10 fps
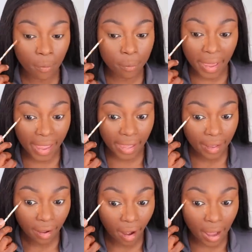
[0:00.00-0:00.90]
pay.
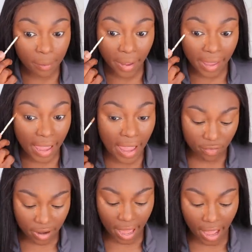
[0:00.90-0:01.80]
I pay
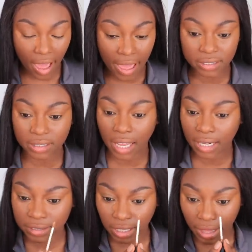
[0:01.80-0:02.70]
every
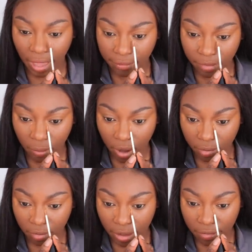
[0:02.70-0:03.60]
hairstylist I ever
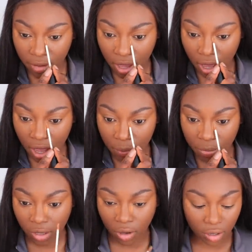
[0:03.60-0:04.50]
work with
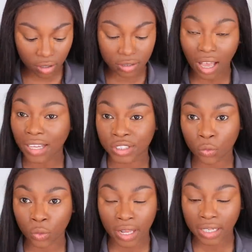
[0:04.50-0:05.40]
because I don't
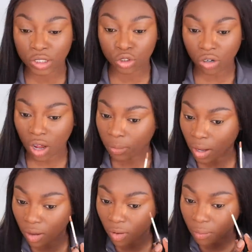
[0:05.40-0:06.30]
want any
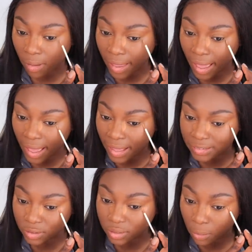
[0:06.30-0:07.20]
drama on my
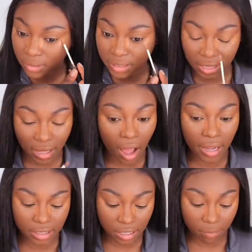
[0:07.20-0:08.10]
hands or someone saying that I
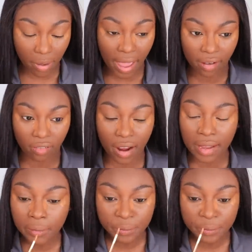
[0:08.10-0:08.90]
didn't pay, right?